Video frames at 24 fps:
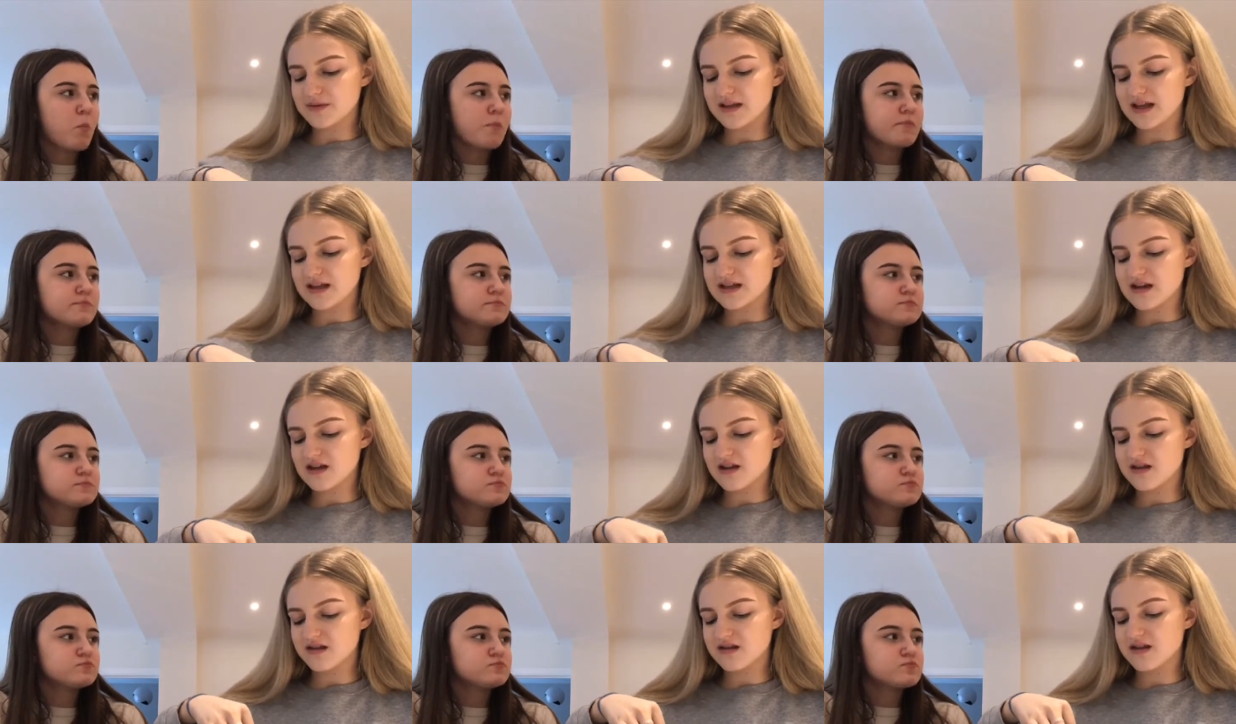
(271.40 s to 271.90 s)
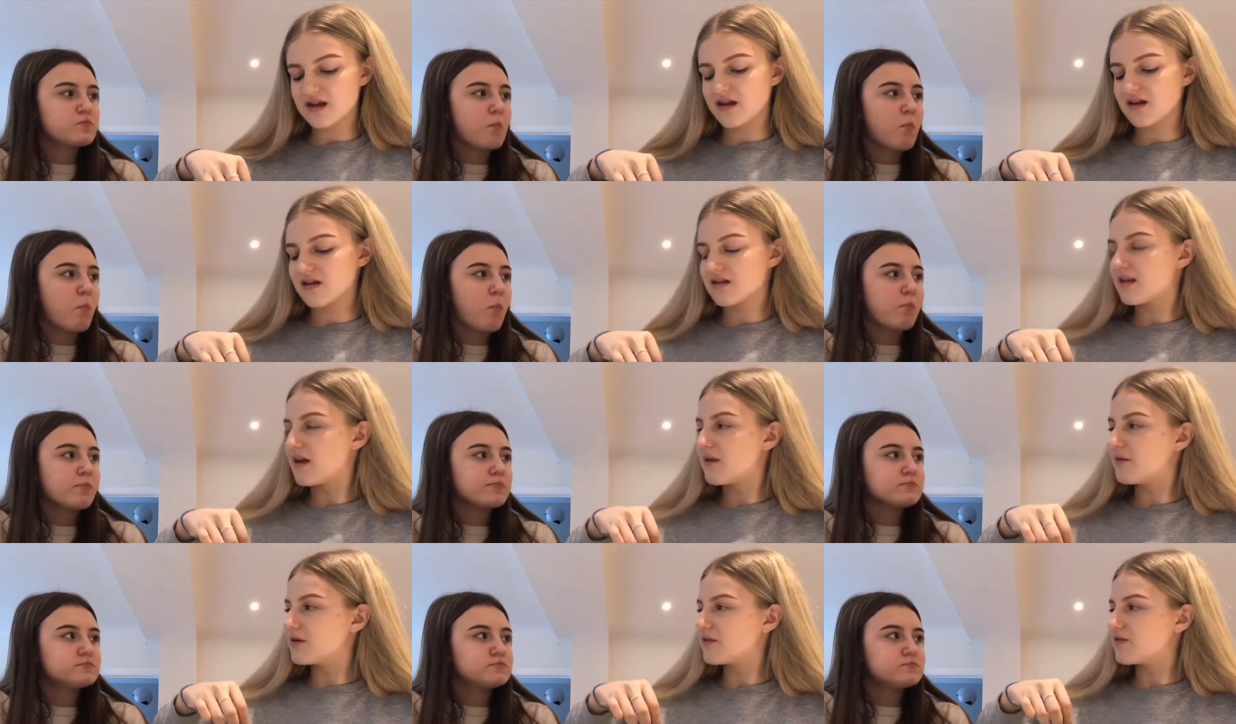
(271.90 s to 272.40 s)
Speaker 1: but they didn't
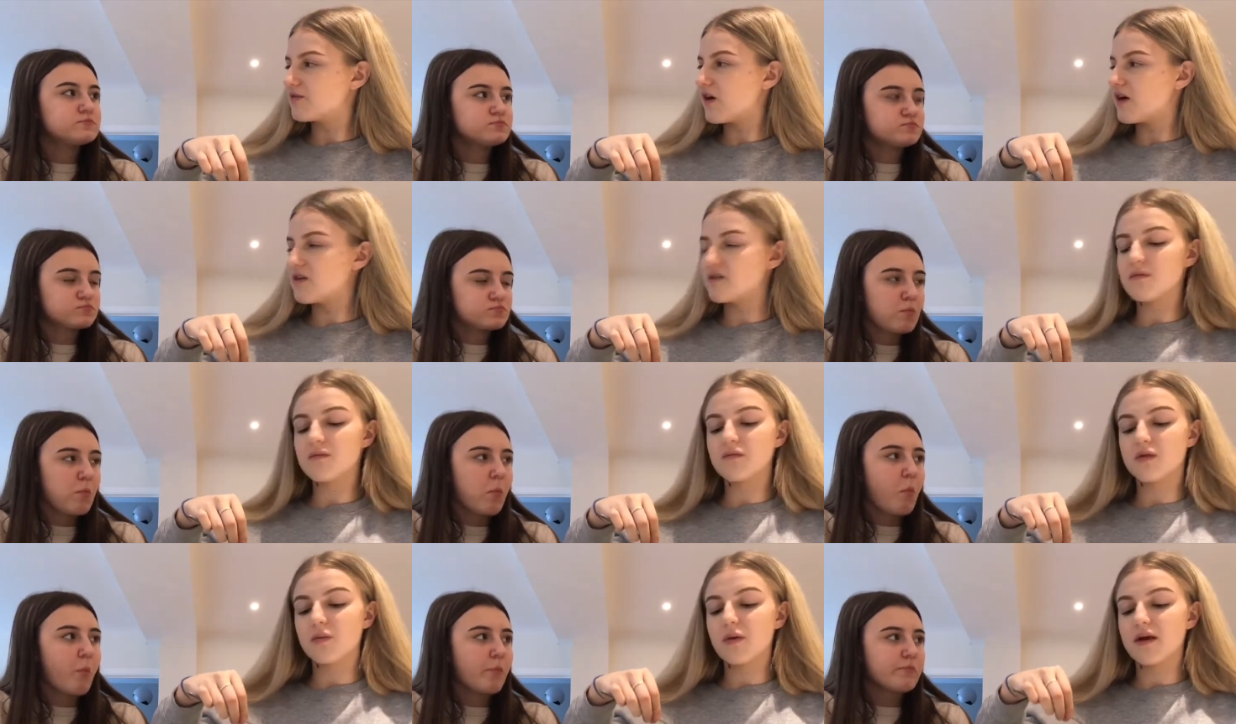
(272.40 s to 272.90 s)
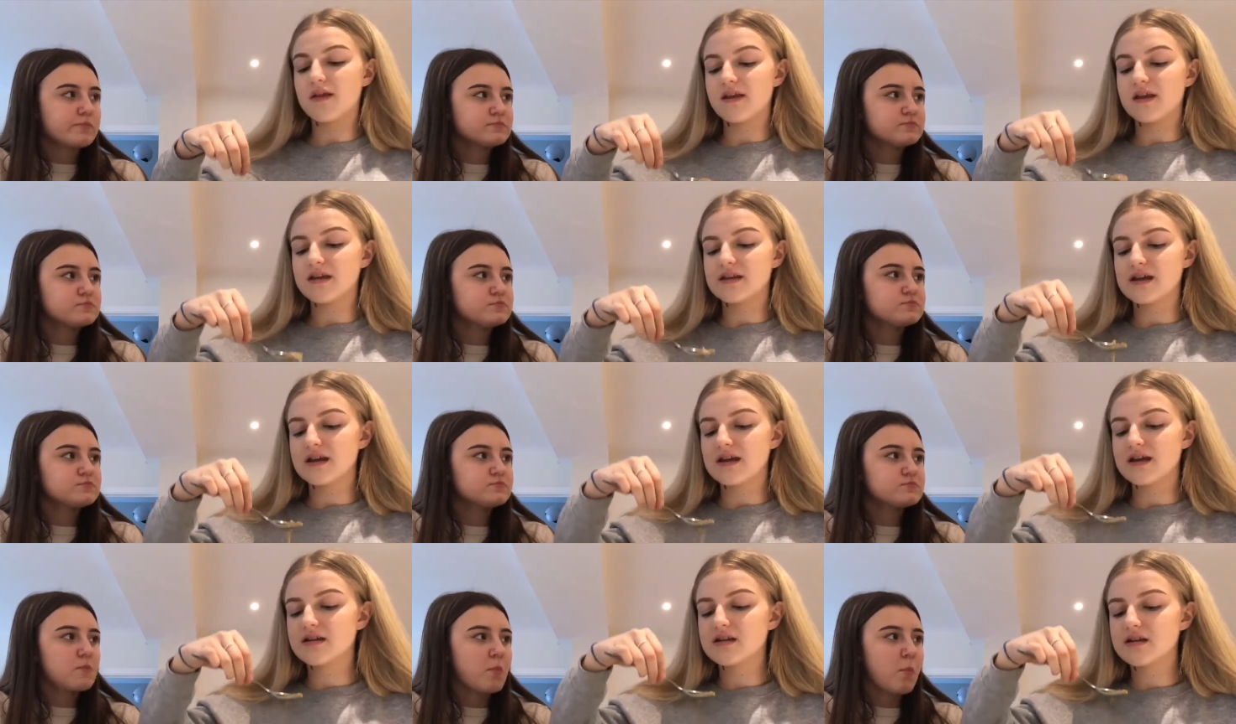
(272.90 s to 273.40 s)
think they would find them the way they
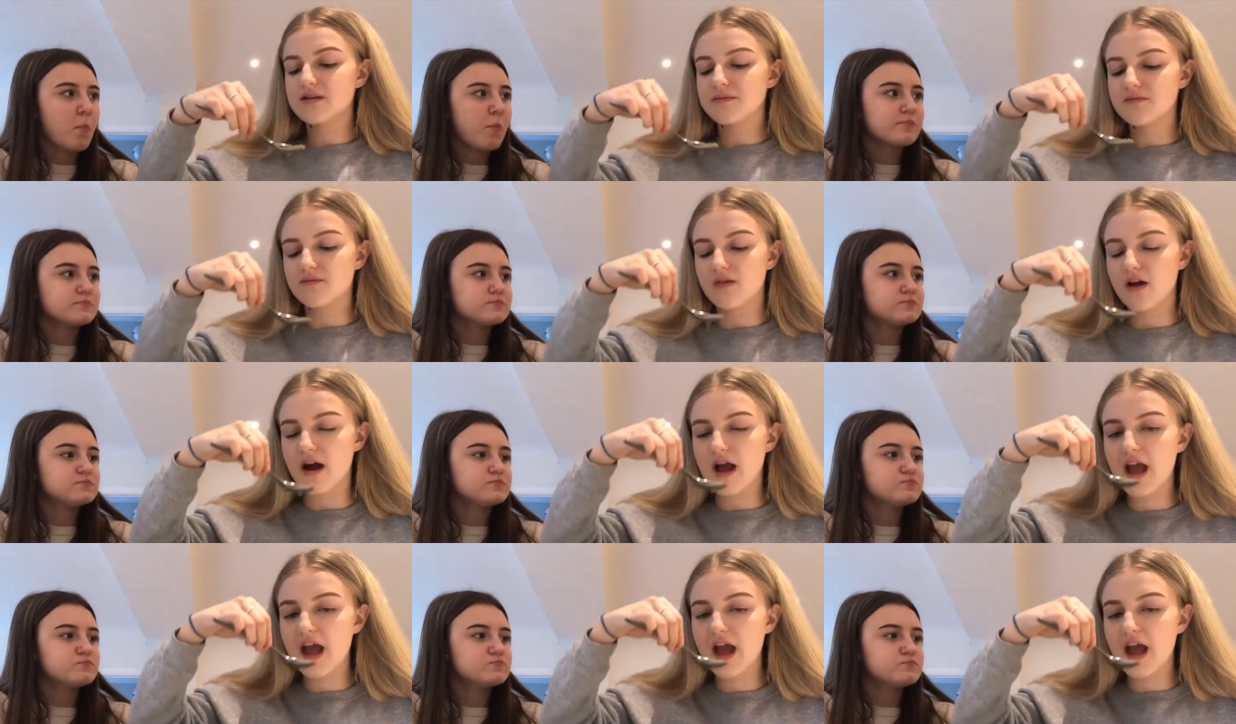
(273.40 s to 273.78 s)
did, mm-hmm.